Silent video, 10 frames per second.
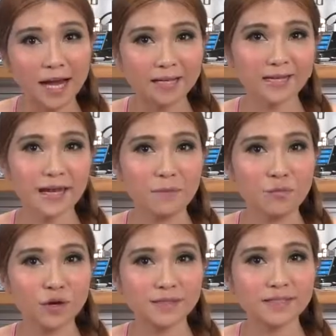buy the
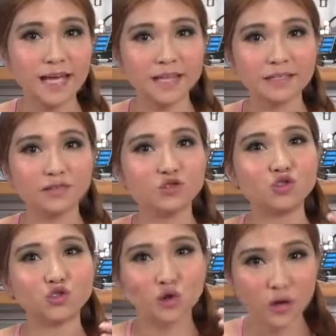game once and
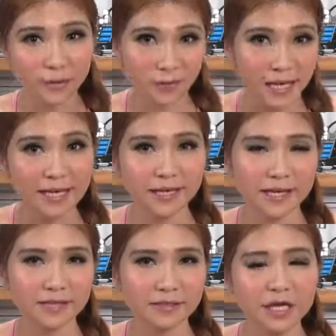enjoy playing
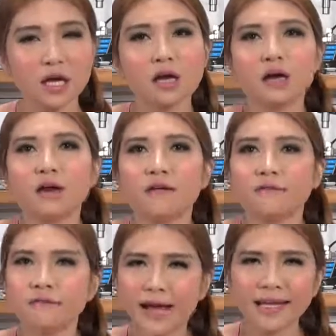it.
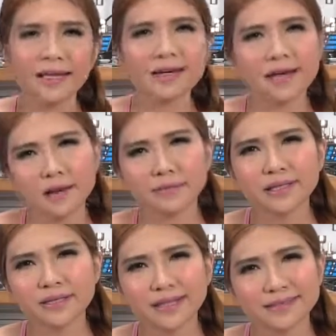Finding a
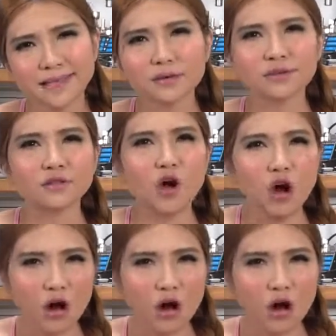company that sells an